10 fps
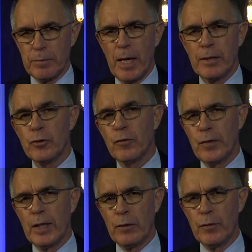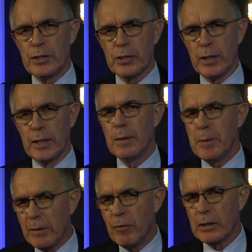until fairly recently. Let me
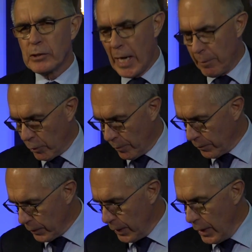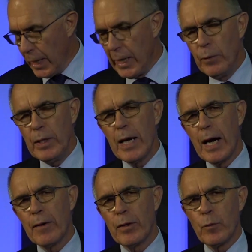give you an example. Here we
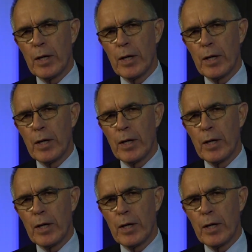are at one